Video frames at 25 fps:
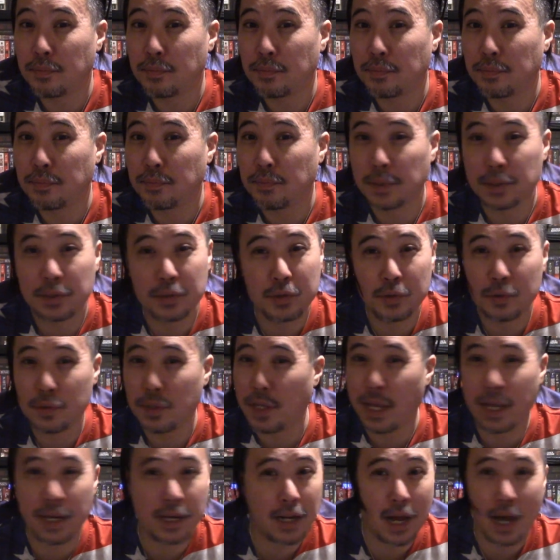but you
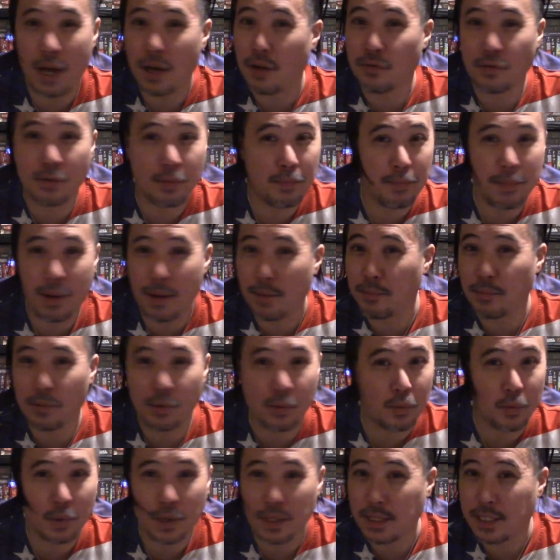cannot remember
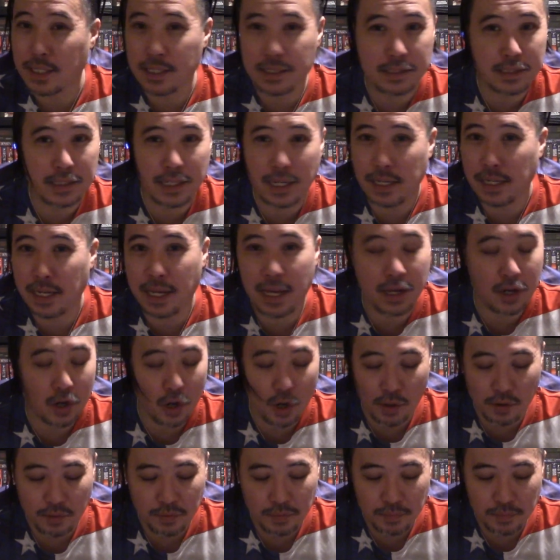what they said at all.